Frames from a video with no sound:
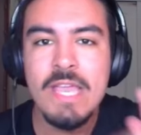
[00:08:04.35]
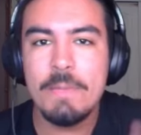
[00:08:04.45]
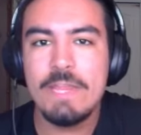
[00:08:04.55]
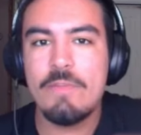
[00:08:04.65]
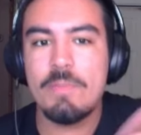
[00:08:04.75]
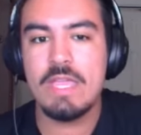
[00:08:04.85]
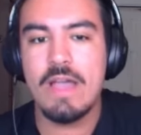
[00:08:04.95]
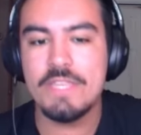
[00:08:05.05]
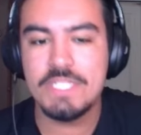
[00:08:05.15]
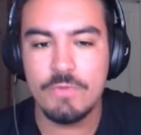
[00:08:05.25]
But even
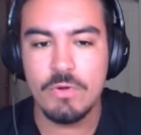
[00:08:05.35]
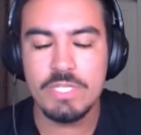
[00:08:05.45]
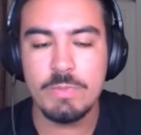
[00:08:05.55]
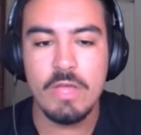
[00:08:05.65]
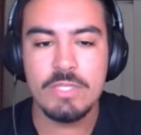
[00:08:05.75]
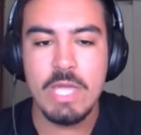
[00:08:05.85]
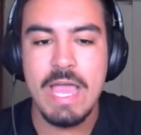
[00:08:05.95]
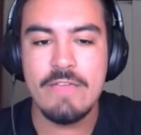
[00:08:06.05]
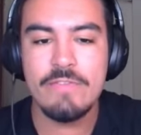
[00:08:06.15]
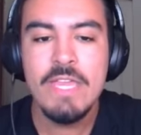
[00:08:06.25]
beyond this, of course, we also
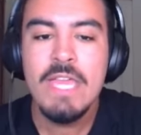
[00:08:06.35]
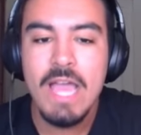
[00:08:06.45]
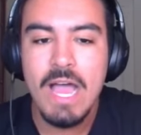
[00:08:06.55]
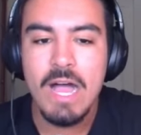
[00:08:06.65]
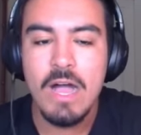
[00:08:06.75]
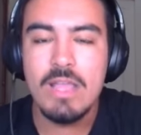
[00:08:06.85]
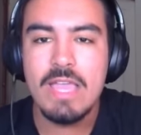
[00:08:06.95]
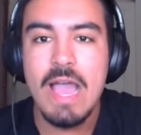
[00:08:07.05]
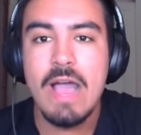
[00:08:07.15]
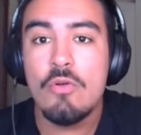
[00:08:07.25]
have Hung
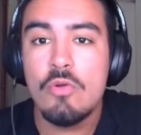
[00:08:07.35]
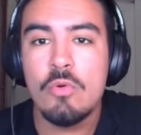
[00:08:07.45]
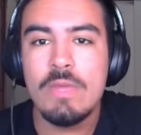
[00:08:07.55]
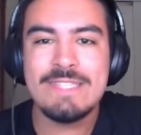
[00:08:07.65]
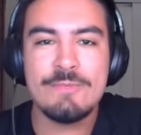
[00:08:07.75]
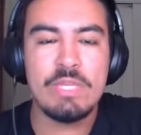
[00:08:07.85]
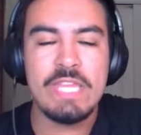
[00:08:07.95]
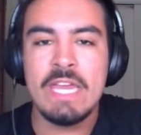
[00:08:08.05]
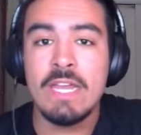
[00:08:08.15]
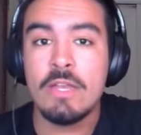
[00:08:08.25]
Cao, who is
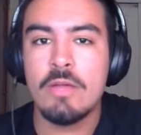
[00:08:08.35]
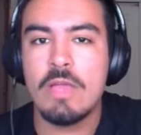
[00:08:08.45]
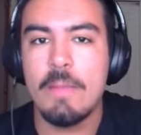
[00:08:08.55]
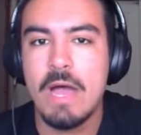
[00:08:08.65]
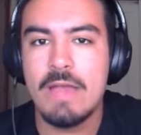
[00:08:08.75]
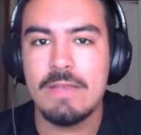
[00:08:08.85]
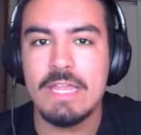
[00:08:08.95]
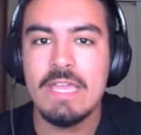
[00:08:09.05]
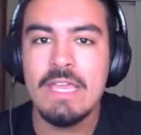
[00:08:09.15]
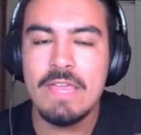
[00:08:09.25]
really an unknown
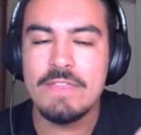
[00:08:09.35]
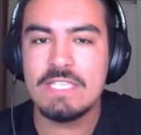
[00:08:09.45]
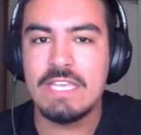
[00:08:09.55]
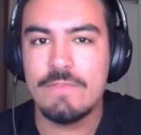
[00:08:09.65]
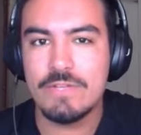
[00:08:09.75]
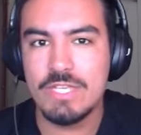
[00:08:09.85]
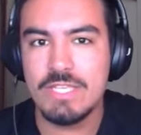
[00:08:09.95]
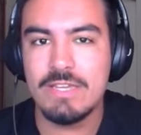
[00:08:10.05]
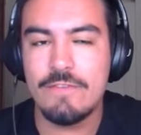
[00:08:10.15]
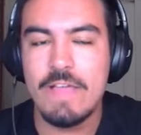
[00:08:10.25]
commodity in the state of
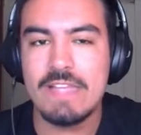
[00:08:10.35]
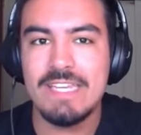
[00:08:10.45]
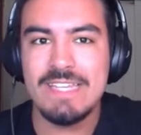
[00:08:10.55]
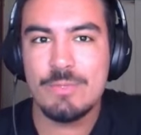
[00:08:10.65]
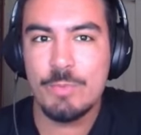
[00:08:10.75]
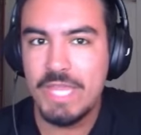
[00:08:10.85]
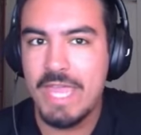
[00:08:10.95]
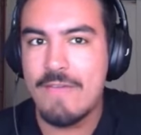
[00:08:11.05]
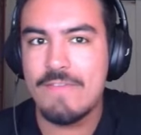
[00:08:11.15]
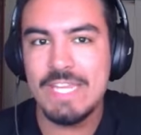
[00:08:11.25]
Virginia. In fact, he doesn't really
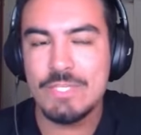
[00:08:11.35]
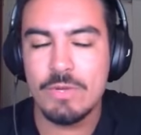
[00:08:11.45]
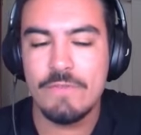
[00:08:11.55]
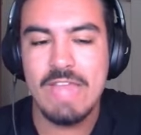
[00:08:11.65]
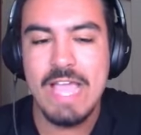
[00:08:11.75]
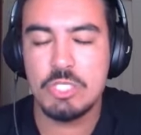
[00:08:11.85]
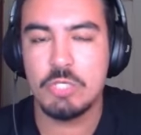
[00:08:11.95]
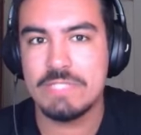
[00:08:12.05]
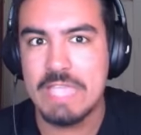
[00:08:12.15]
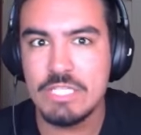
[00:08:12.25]
have any sort of
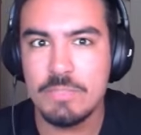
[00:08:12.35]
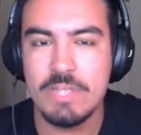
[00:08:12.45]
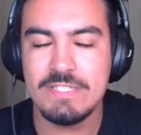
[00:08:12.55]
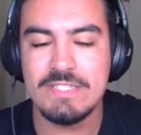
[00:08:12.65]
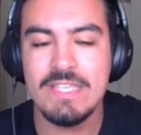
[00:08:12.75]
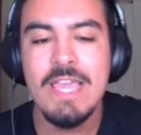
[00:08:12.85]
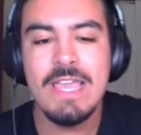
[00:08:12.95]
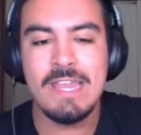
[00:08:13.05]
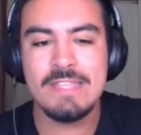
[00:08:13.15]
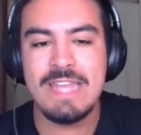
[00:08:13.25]
national stage presence.
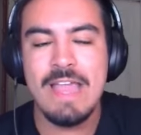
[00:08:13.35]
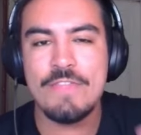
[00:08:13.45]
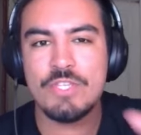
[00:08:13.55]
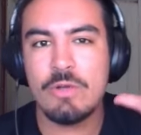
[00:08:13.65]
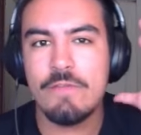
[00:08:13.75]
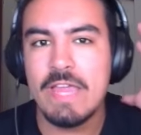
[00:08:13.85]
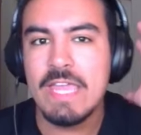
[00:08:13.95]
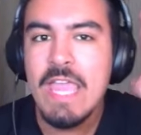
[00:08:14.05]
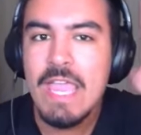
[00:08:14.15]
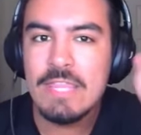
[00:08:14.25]
It doesn't have this sort of
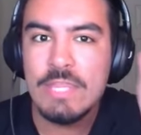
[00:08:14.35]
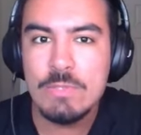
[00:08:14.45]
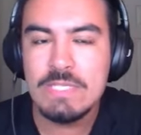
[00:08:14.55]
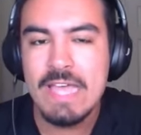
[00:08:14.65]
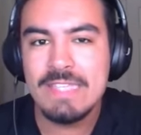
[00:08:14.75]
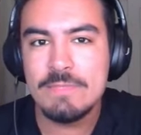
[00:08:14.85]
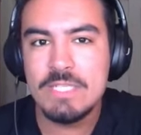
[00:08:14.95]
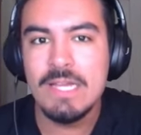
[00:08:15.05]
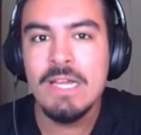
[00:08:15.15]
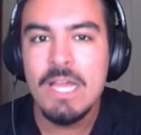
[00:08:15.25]
like enthusiasm
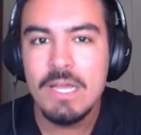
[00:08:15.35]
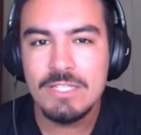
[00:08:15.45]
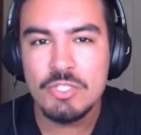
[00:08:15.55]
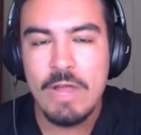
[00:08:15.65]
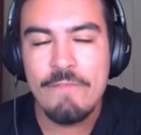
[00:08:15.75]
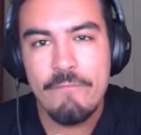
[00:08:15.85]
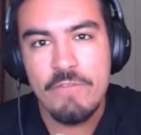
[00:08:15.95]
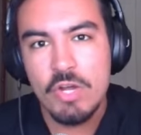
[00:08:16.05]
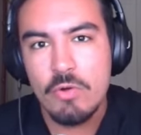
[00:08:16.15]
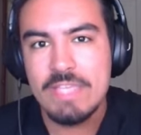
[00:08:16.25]
to drive up
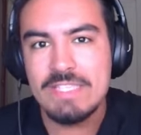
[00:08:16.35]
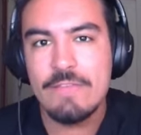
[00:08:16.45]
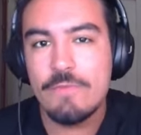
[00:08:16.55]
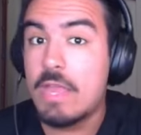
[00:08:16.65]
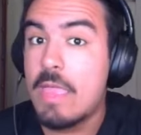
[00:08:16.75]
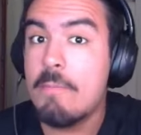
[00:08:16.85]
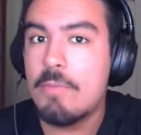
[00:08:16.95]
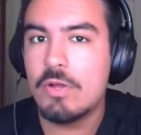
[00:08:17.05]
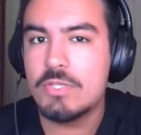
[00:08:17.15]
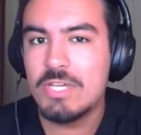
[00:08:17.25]
fundraising for him
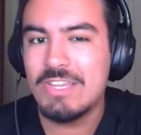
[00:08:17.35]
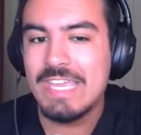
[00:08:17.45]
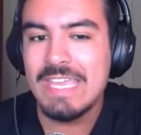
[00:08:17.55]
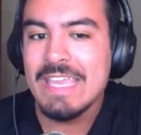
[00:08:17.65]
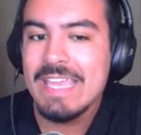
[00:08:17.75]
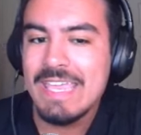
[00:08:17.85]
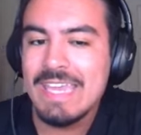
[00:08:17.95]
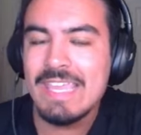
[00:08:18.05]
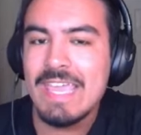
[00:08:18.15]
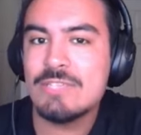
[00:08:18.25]
personally
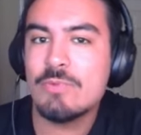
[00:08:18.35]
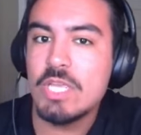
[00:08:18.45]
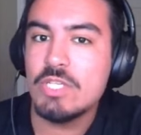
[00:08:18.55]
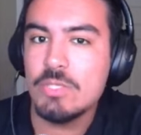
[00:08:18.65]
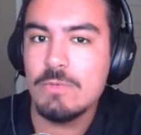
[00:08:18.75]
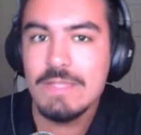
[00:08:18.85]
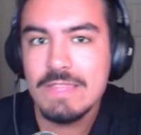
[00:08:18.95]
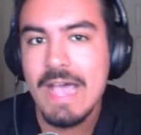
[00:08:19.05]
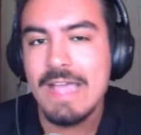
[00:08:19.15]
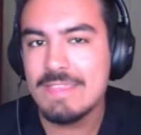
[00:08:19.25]
in a case where you do
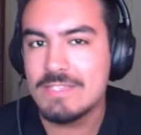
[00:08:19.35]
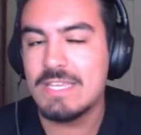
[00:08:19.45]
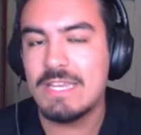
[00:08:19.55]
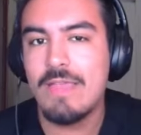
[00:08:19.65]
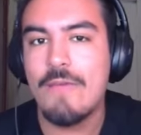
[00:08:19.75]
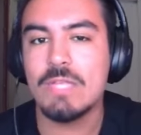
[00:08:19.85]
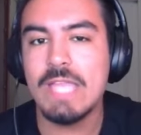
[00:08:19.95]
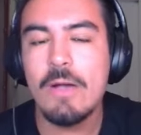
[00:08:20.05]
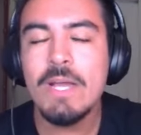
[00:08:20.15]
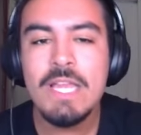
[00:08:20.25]
need that in the Senate level.
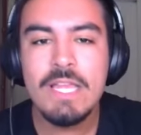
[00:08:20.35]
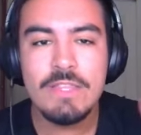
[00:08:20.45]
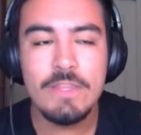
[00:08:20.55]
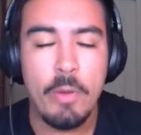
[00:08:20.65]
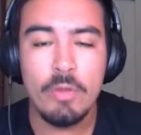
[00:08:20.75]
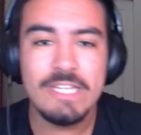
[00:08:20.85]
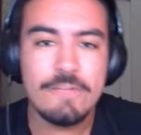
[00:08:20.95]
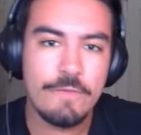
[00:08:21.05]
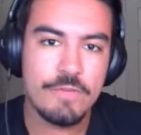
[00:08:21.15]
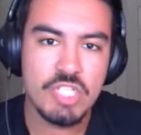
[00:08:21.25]
Now, the polling
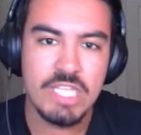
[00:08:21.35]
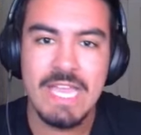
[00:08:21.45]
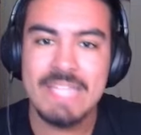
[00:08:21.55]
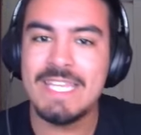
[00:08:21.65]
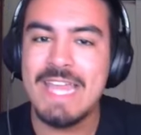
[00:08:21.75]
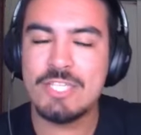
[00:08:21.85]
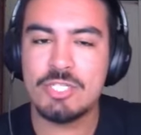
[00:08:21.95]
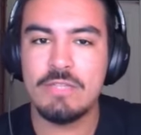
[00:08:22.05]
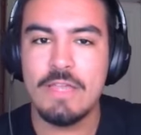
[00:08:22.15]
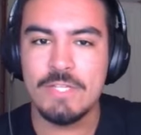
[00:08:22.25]
for Virginia at the
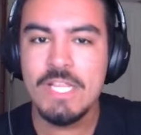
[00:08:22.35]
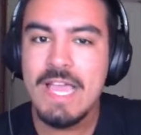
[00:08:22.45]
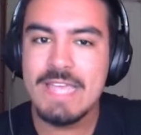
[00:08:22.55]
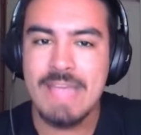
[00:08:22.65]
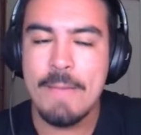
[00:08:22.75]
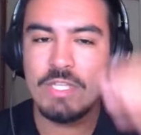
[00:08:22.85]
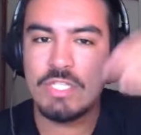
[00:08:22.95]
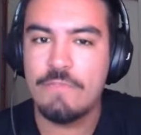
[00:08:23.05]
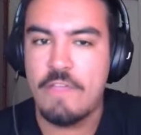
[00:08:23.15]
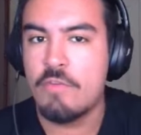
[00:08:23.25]
national level has not been
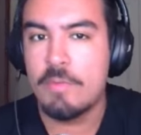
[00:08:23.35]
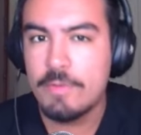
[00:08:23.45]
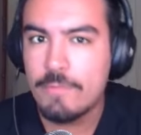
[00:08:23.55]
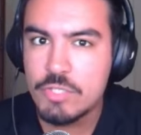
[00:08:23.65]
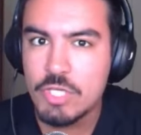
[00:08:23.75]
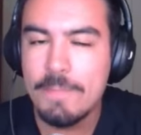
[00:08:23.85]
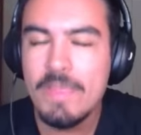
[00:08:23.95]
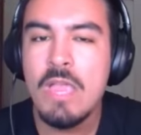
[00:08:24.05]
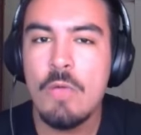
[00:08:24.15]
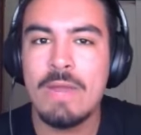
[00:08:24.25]
too favorable for Trump.
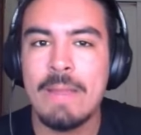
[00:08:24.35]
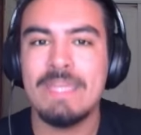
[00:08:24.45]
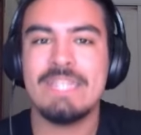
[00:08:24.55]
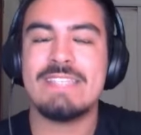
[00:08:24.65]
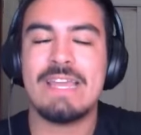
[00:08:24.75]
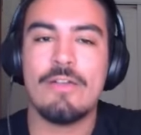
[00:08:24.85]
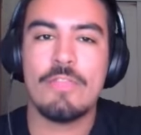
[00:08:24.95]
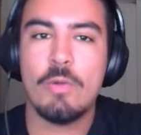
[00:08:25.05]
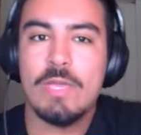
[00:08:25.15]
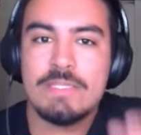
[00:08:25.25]
What I mean is that
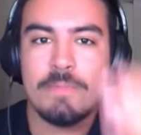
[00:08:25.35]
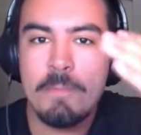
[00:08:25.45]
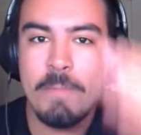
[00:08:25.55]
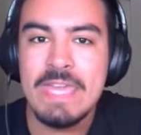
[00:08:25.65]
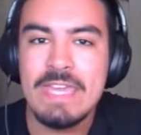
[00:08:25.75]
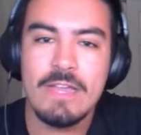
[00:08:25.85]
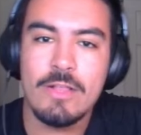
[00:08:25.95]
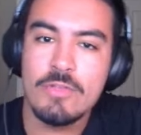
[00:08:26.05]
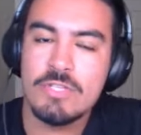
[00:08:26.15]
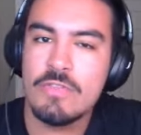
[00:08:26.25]
although he's making it
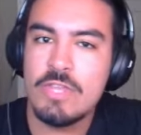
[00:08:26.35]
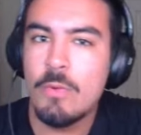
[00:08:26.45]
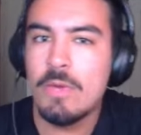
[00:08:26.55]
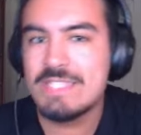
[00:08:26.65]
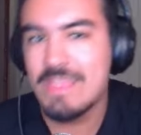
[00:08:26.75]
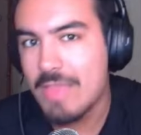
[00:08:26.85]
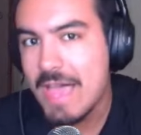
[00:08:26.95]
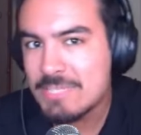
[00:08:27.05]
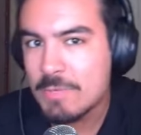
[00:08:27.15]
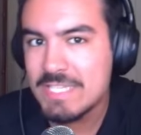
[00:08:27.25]
closer than it was in the
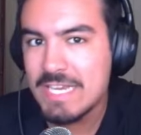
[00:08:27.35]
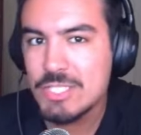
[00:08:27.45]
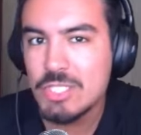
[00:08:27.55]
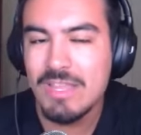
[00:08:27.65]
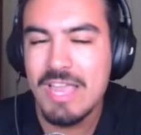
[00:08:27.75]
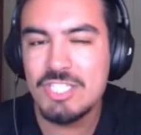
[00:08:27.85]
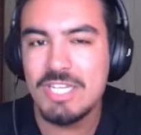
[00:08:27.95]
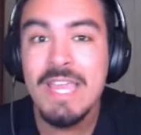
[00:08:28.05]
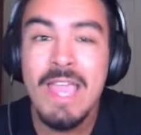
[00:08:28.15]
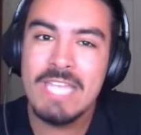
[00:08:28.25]
last presidential
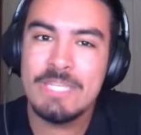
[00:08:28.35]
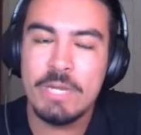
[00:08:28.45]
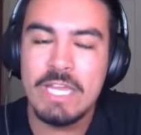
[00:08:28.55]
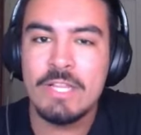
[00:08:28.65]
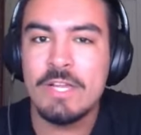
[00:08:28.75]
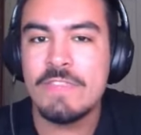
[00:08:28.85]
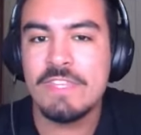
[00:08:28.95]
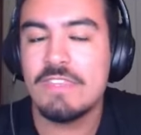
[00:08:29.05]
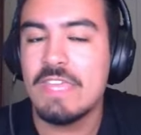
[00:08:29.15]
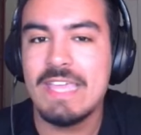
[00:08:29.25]
election, it's pretty clear that
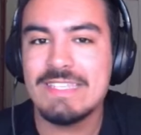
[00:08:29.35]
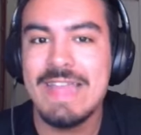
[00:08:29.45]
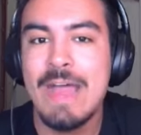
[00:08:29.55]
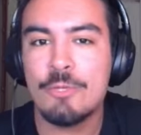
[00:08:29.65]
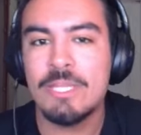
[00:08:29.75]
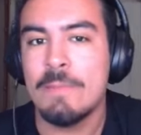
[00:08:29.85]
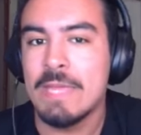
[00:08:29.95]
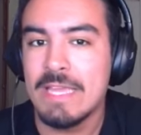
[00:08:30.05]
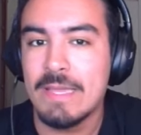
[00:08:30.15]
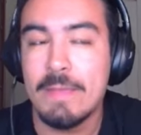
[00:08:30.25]
the thing has not really
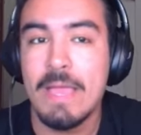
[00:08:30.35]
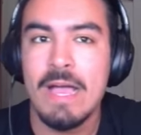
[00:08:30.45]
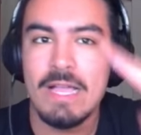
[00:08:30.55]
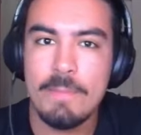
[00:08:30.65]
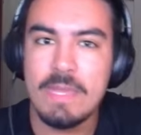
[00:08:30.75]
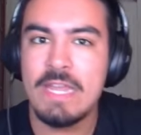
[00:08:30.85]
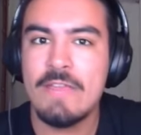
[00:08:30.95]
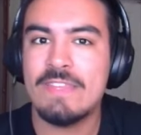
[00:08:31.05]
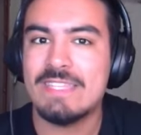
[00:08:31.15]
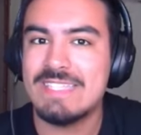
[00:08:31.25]
been
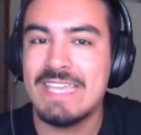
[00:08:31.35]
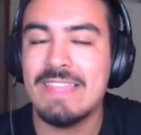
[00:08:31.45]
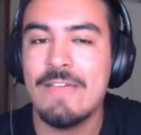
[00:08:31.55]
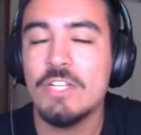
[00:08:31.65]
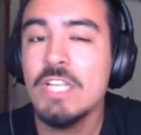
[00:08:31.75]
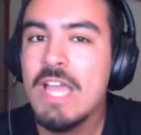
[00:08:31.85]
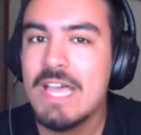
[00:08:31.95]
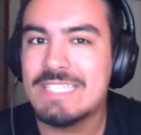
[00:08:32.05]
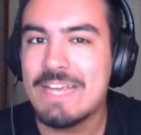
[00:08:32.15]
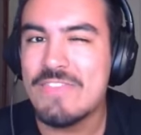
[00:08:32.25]
competitive at the state level,
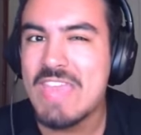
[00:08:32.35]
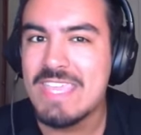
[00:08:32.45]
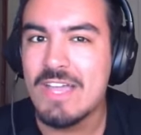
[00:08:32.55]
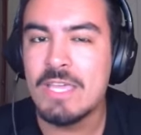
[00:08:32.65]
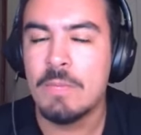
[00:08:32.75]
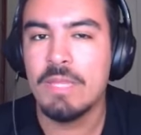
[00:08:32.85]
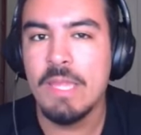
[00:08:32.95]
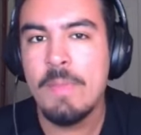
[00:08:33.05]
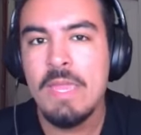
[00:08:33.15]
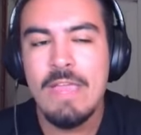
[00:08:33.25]
aside from that Youngkin
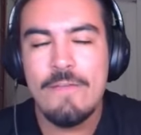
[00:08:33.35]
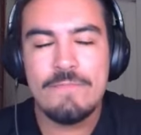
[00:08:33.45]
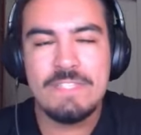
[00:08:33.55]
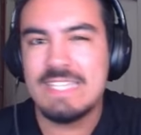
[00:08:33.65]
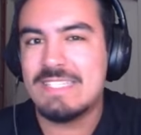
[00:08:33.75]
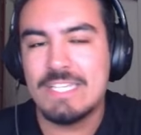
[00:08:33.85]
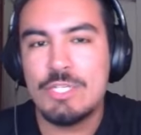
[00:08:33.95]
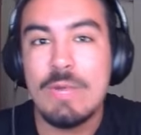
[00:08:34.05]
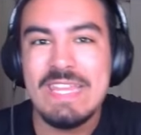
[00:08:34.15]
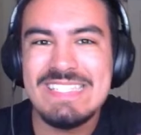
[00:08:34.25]
blip since like
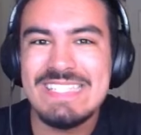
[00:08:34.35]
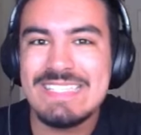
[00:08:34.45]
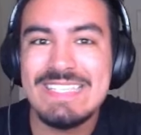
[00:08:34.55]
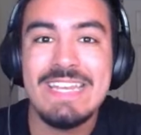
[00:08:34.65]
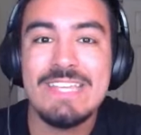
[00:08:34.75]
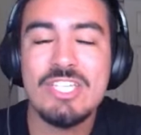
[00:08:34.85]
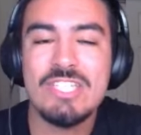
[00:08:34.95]
2016-ish.